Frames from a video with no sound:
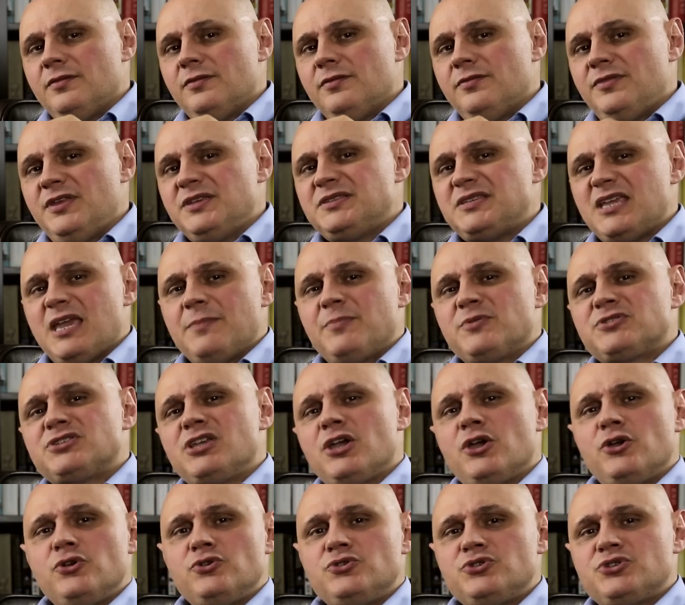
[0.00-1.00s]
This
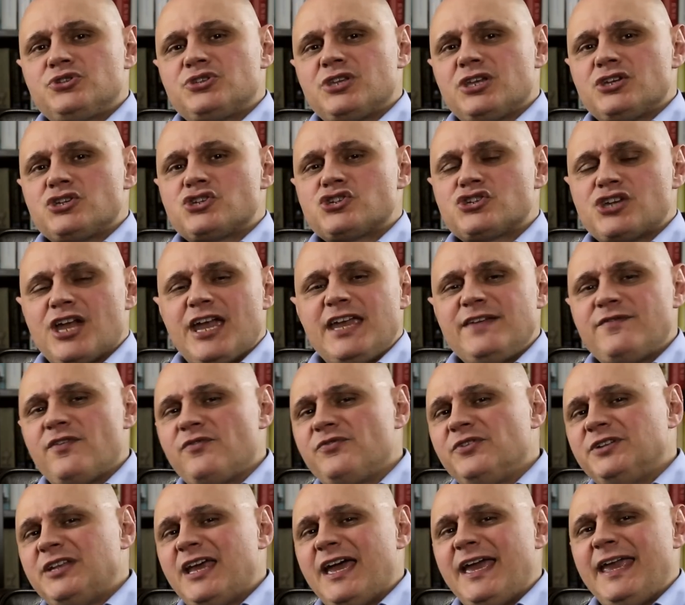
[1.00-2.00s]
episode's shave
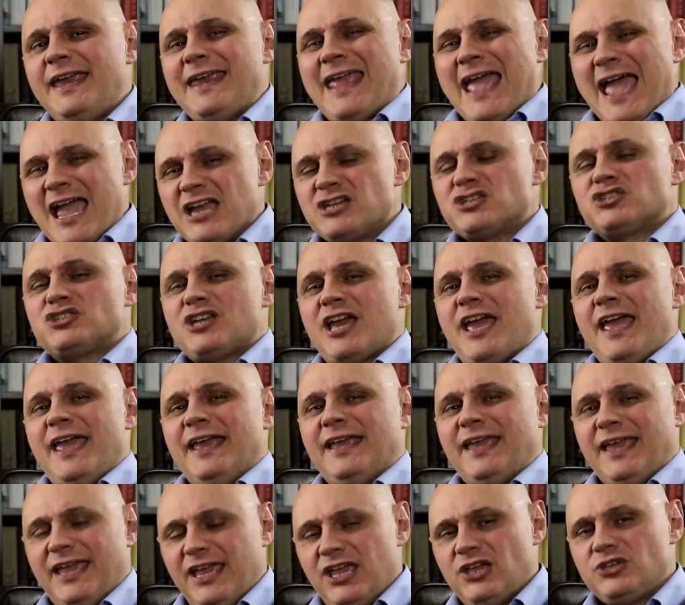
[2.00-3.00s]
of the day,
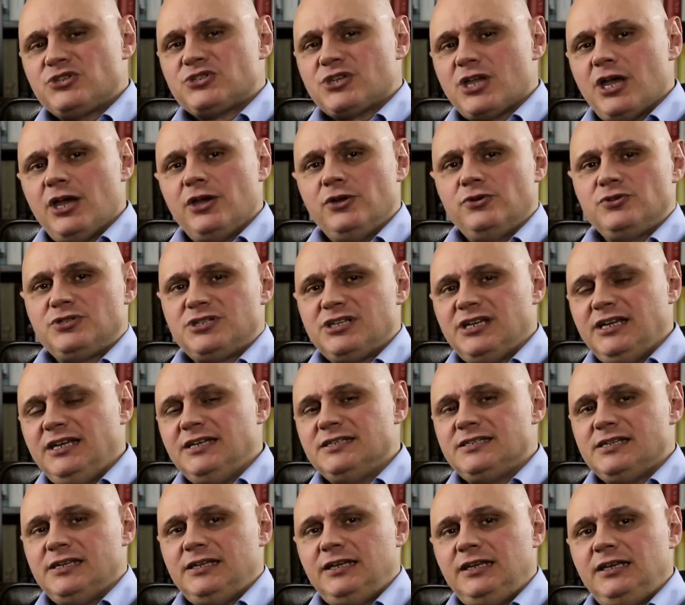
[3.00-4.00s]
hashtag
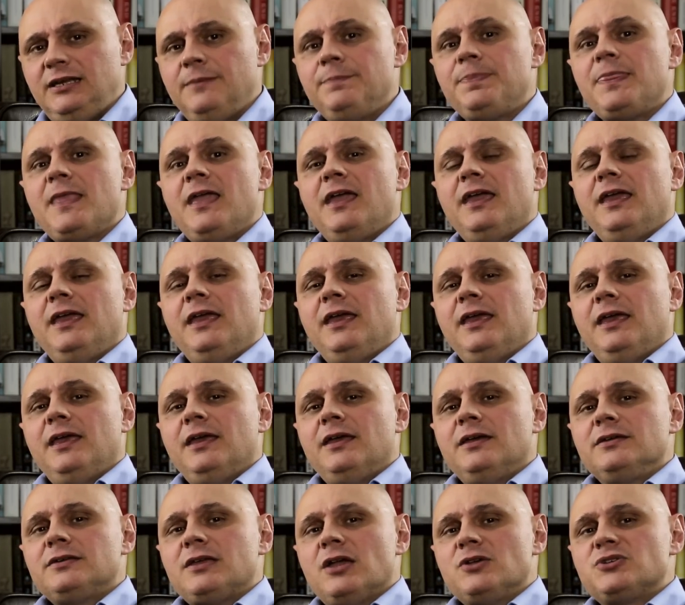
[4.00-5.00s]
SOTD,
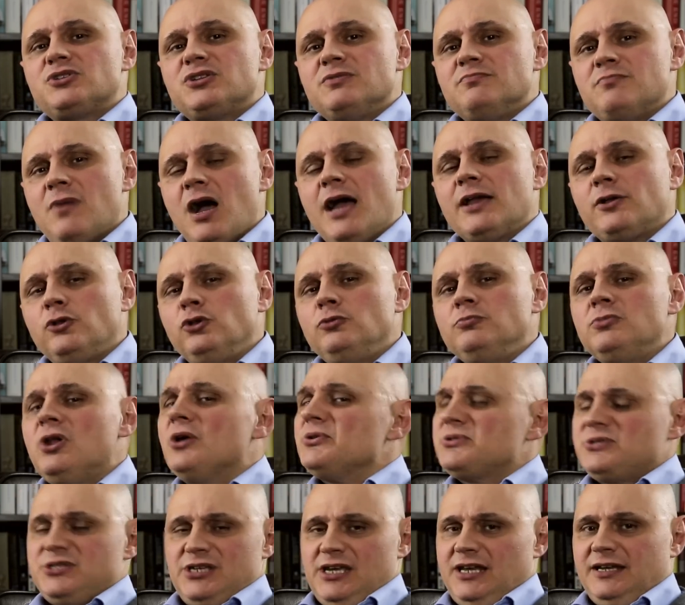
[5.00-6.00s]
goes to Michael
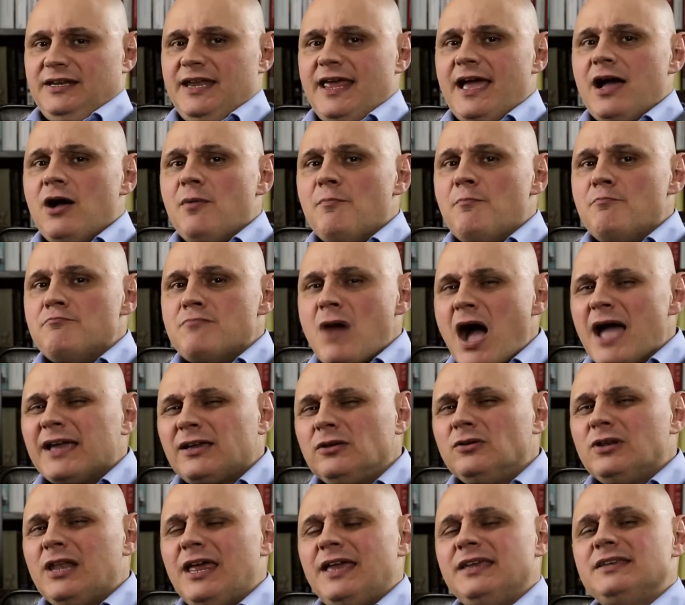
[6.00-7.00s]
Mlodzik. Now,
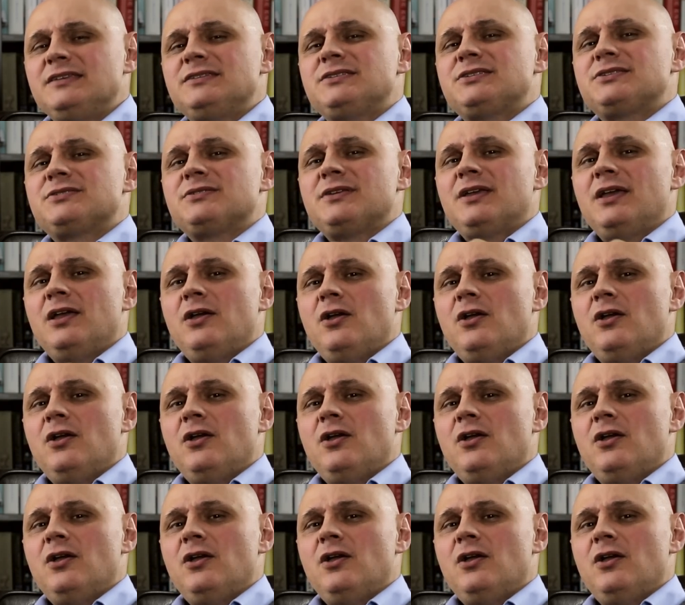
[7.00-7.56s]
Michael has